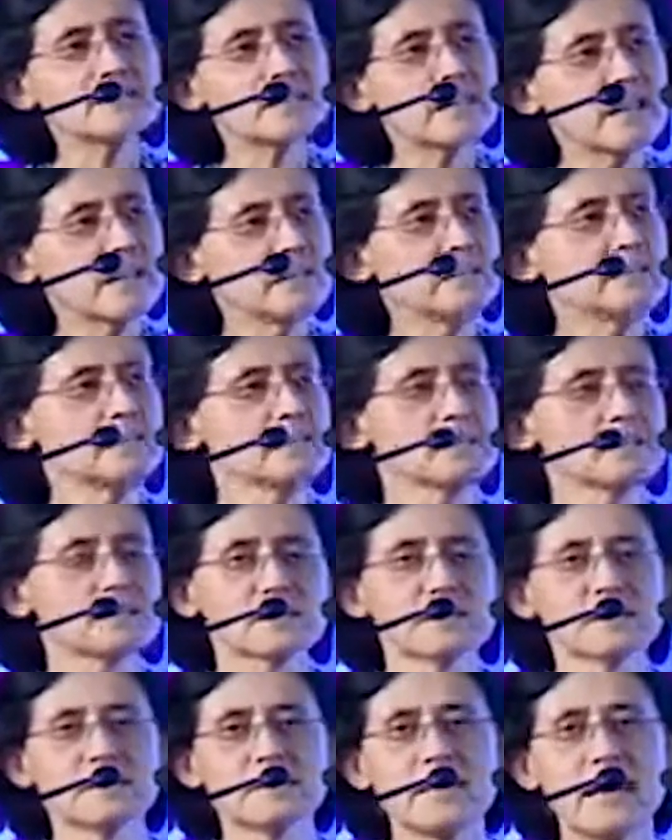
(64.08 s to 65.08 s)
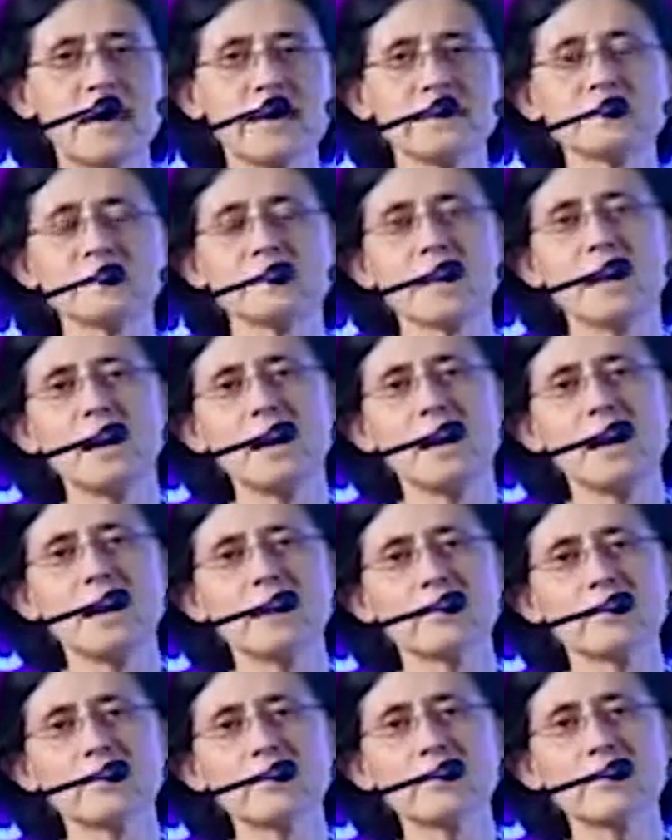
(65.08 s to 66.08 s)
skills that
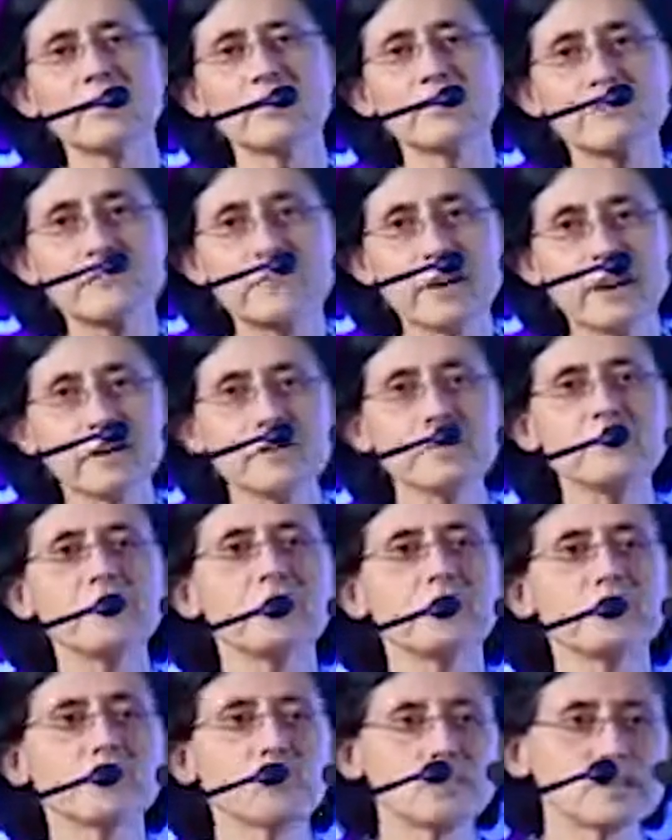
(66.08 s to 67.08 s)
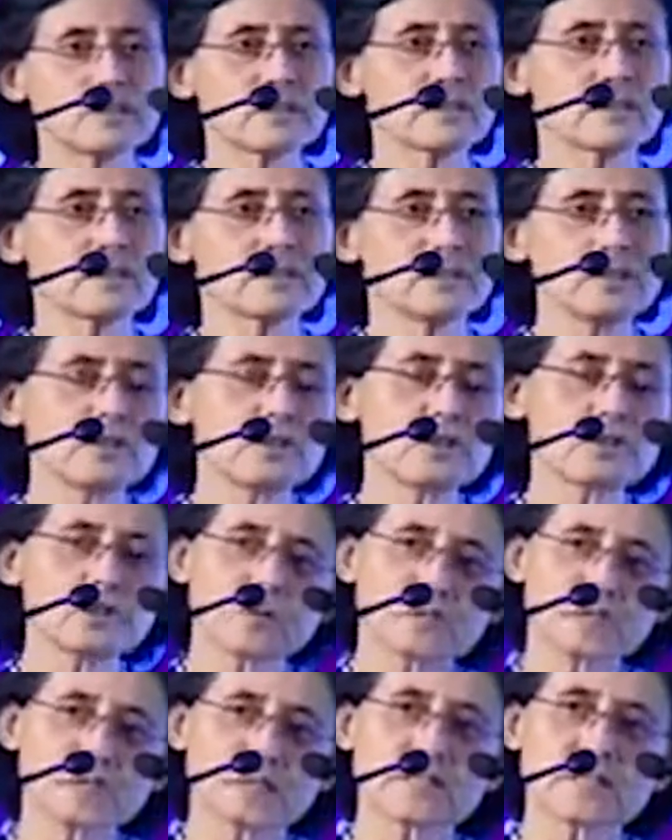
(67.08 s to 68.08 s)
are very, very critical
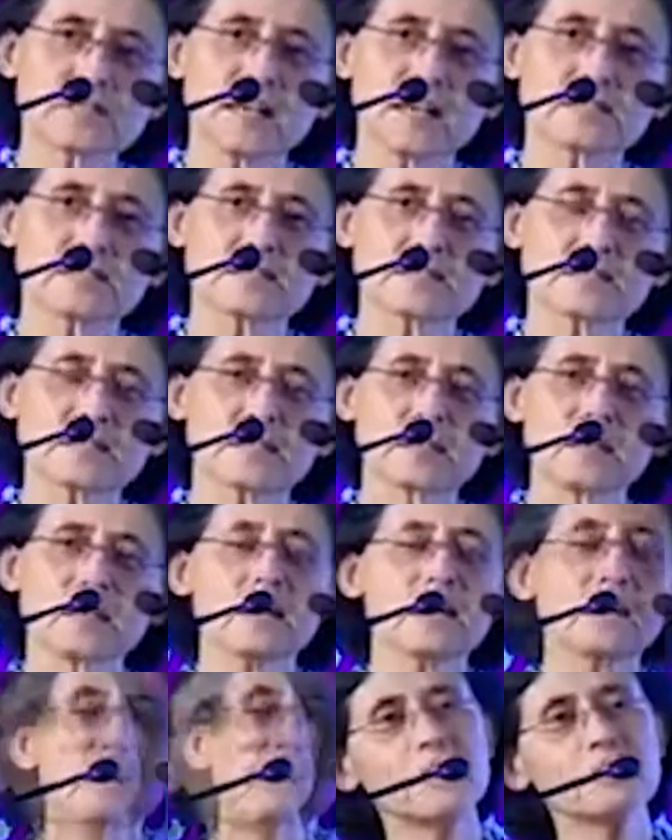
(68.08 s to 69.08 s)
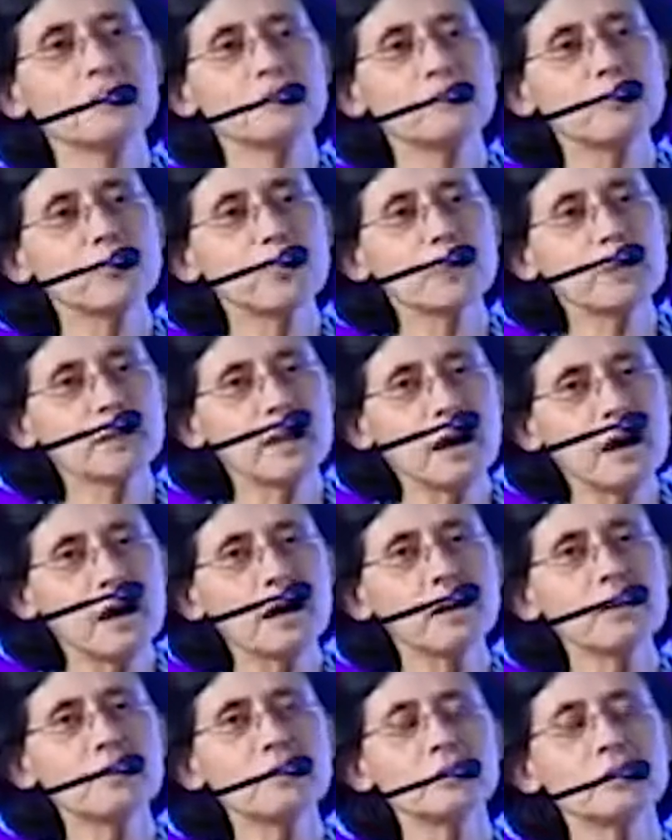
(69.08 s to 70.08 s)
to success. If we
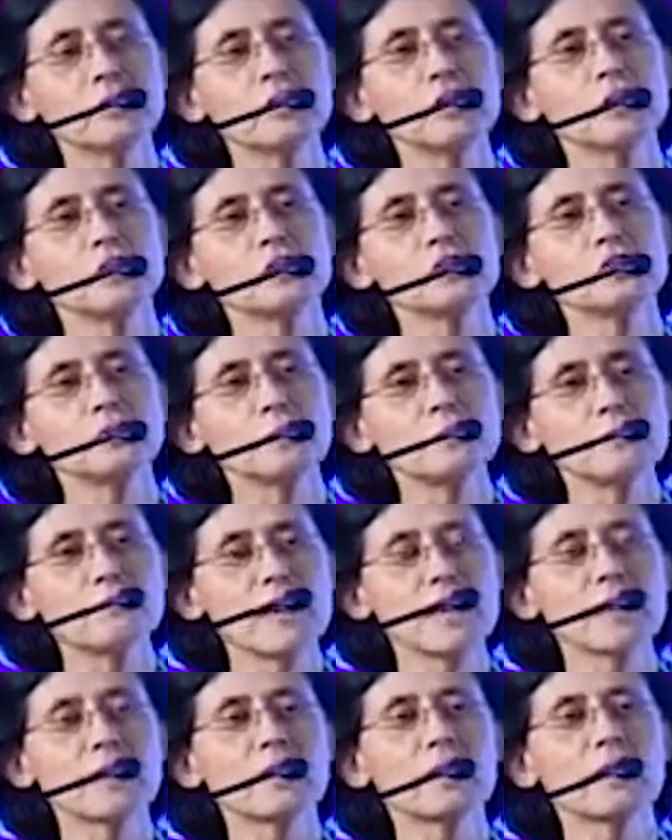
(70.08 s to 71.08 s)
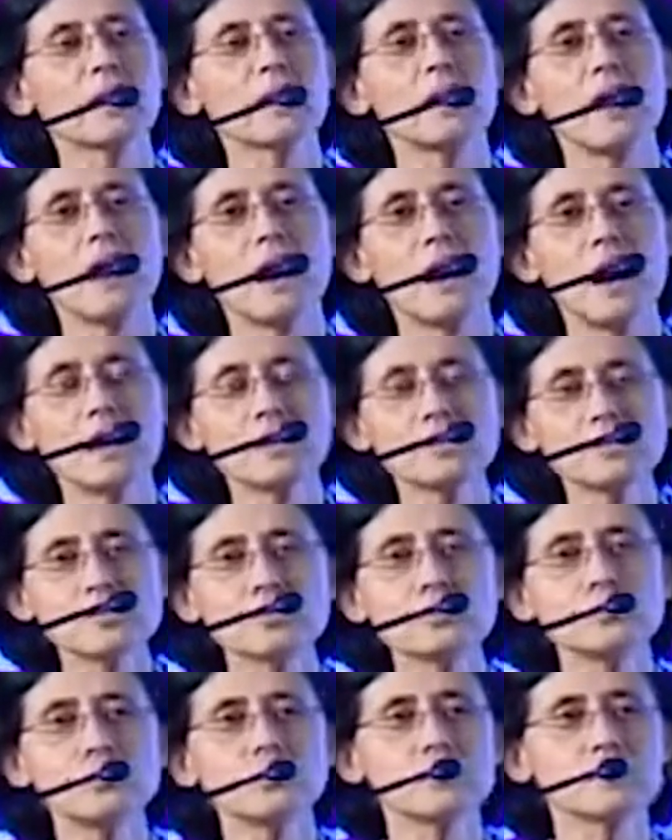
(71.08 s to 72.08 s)
are to make our
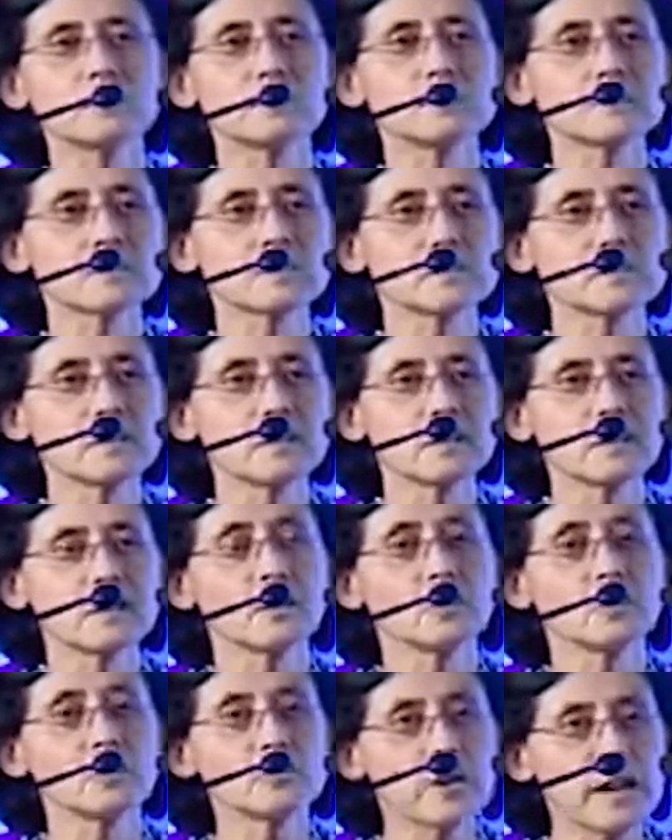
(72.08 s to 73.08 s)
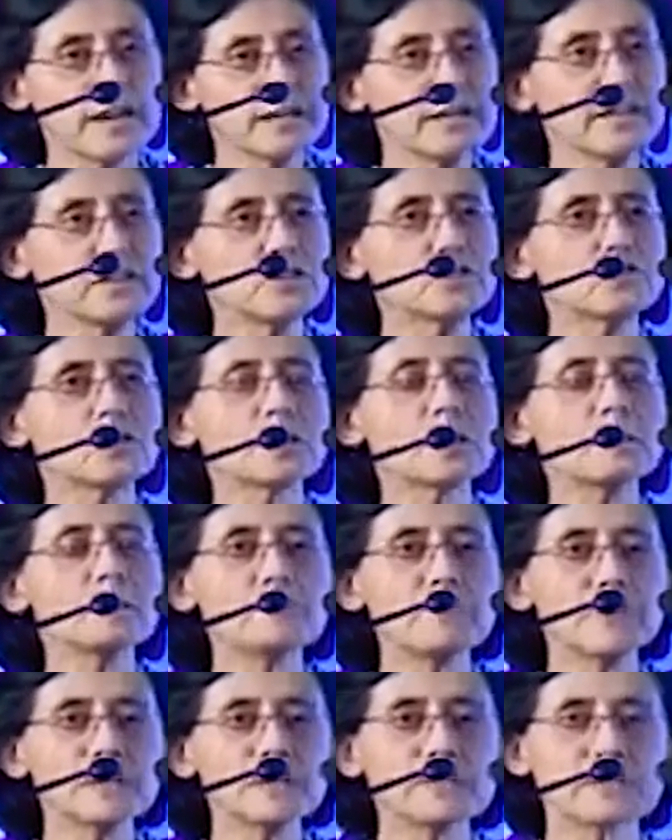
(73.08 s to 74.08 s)
students ready to
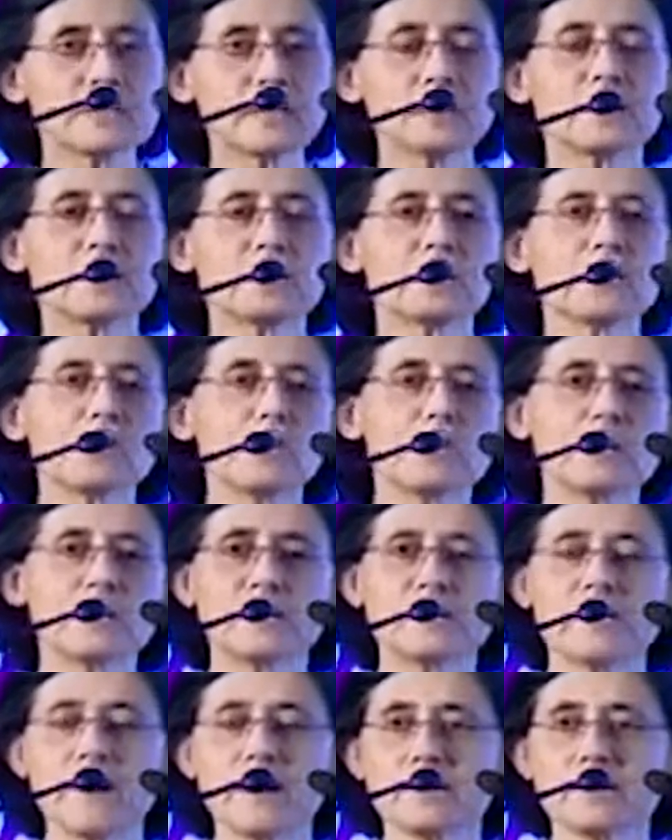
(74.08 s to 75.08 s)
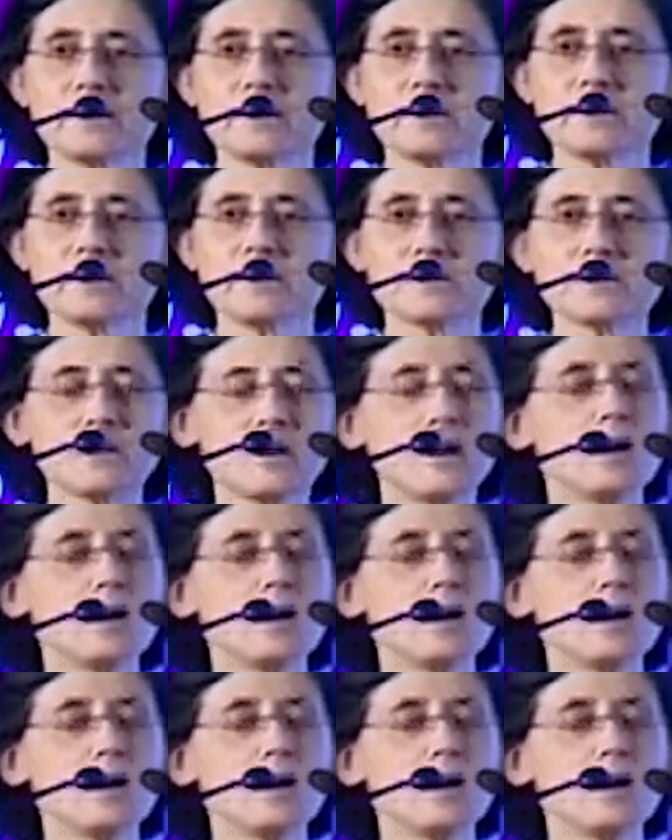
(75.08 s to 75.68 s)
compete in a global environment,